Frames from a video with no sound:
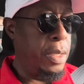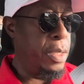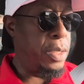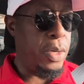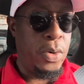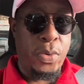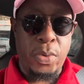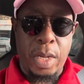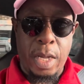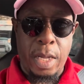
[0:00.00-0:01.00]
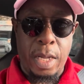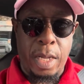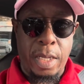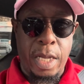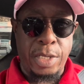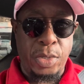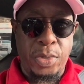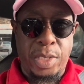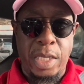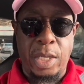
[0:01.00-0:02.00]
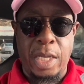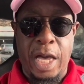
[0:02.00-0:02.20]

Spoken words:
So as you see,